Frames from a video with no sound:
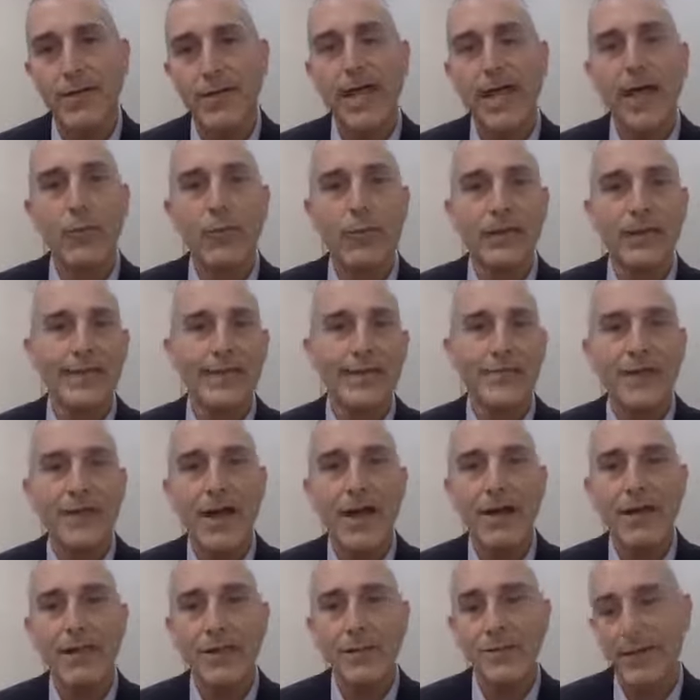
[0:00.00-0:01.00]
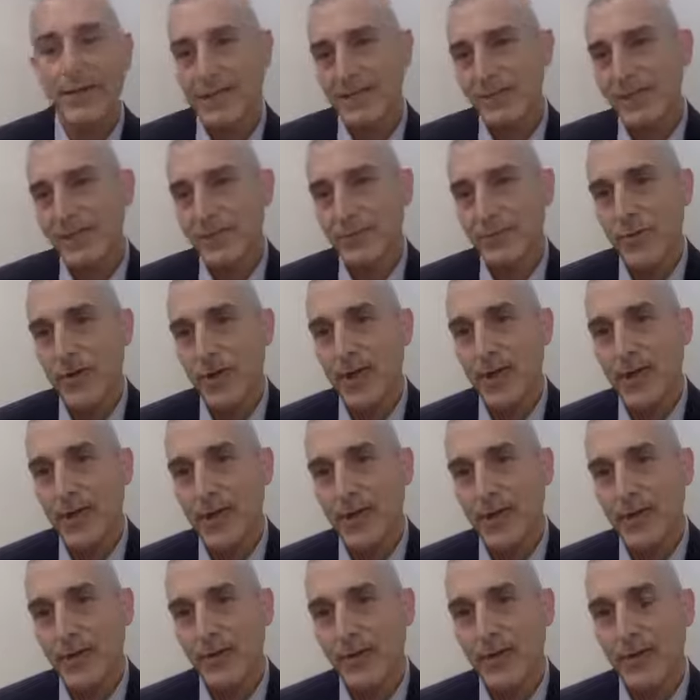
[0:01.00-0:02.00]
and we leave the healthy meniscus
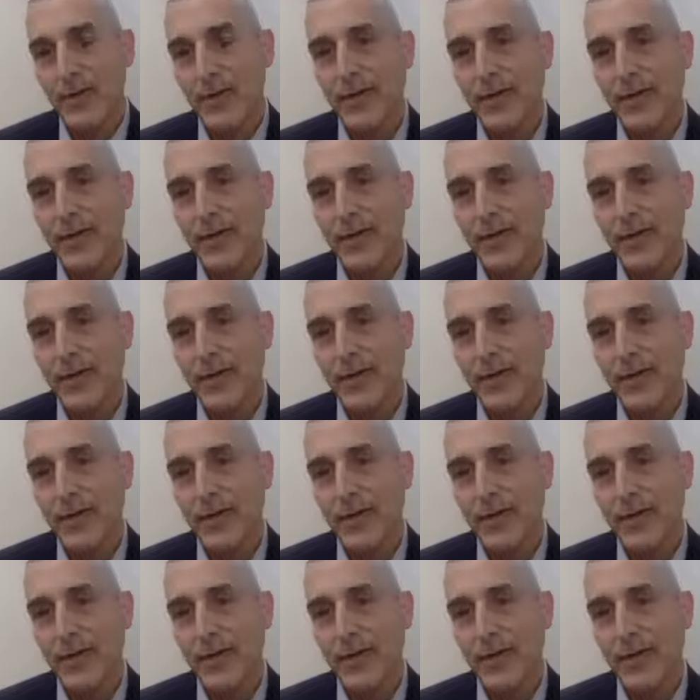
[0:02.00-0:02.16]
behind.